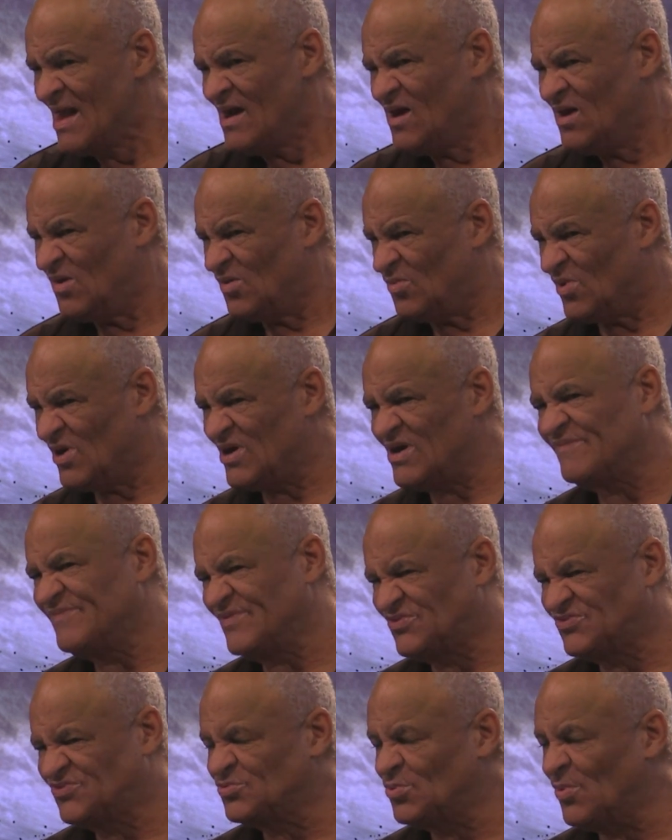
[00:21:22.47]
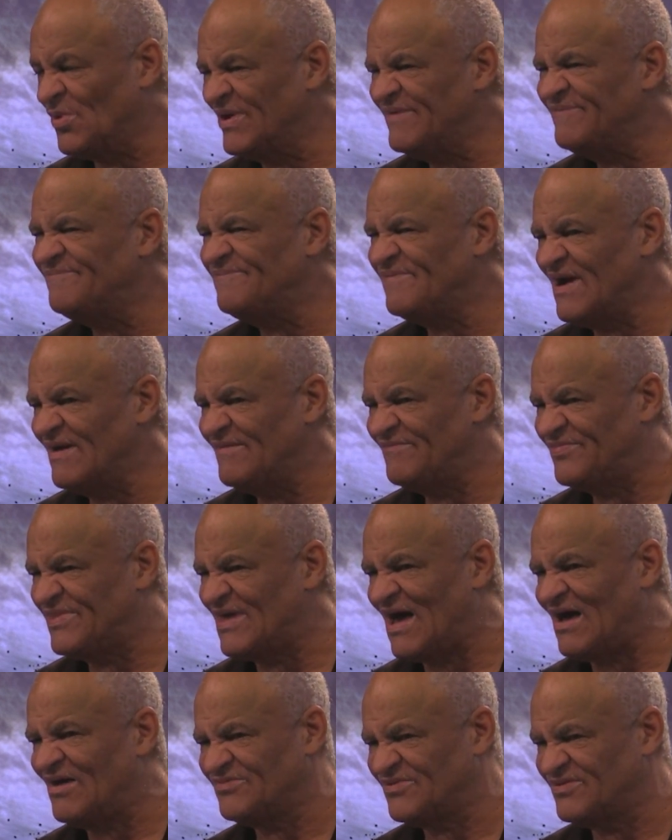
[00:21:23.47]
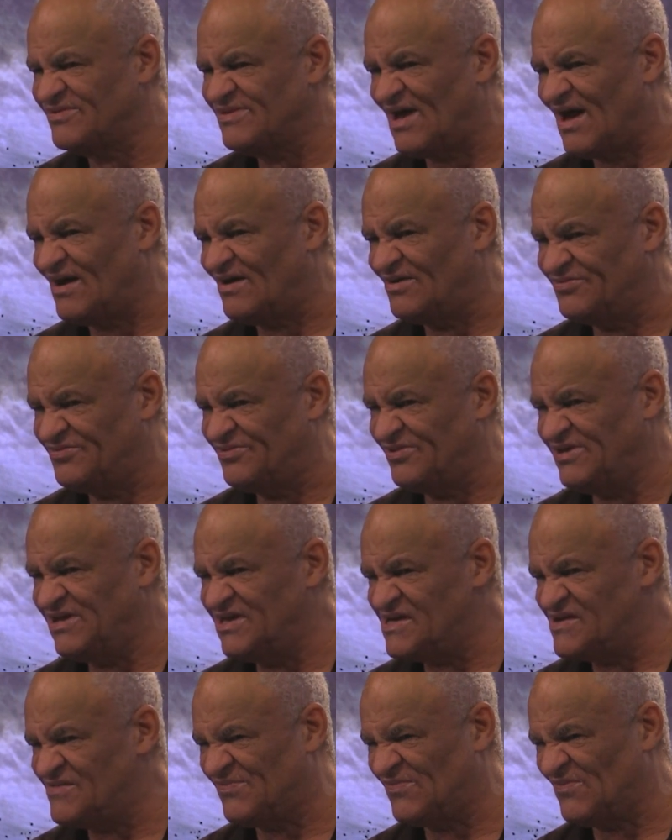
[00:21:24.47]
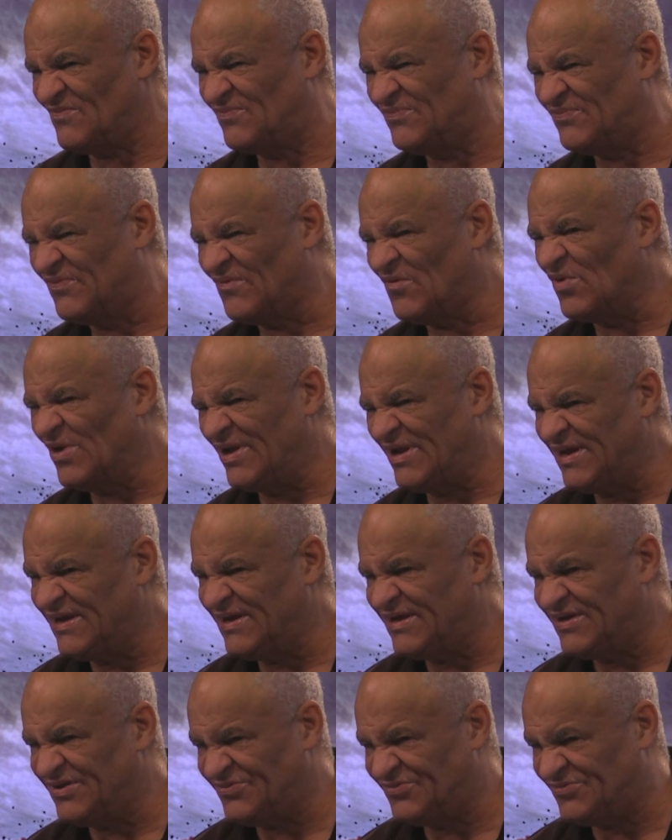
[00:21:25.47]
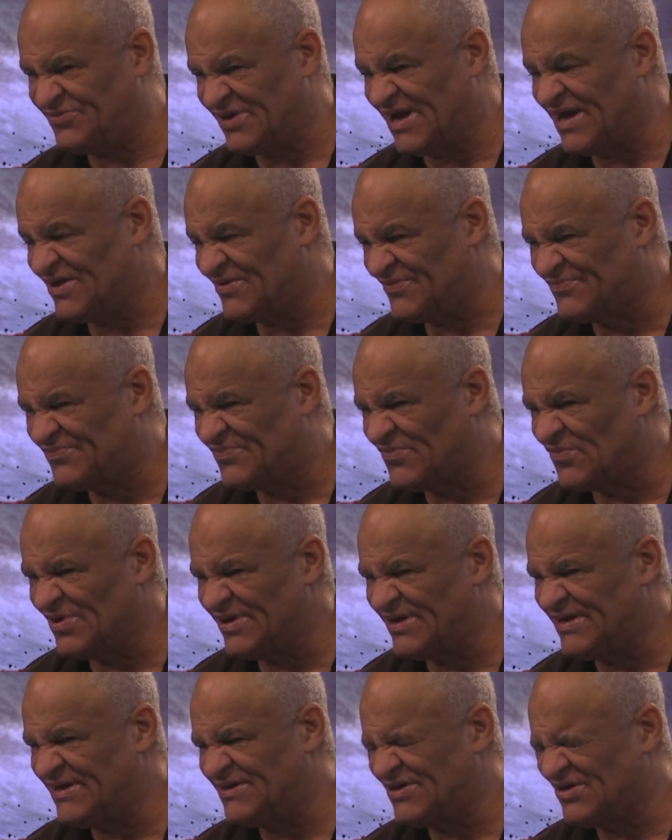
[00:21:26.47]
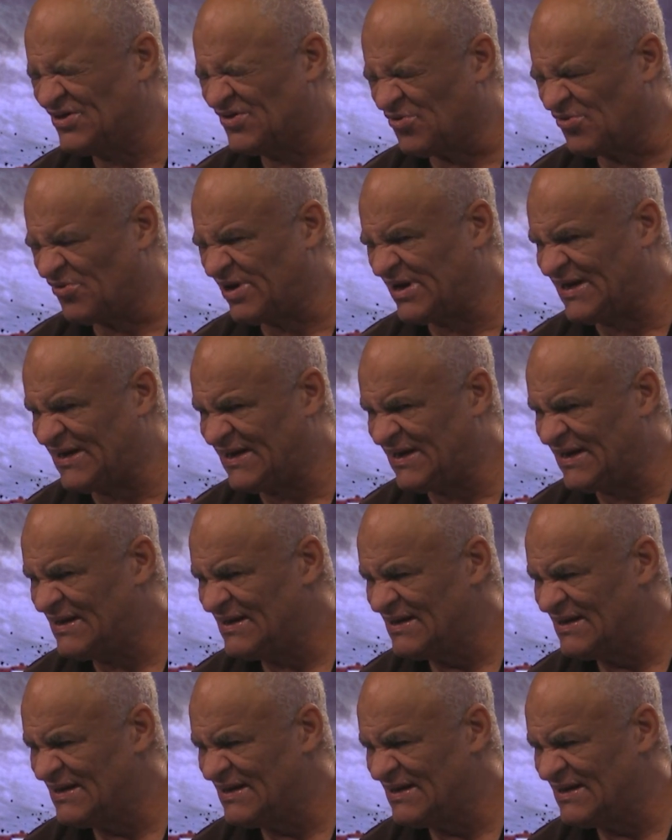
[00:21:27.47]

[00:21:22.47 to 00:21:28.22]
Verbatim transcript: Well, if it's $25,000 a year for four years to get a four year degree,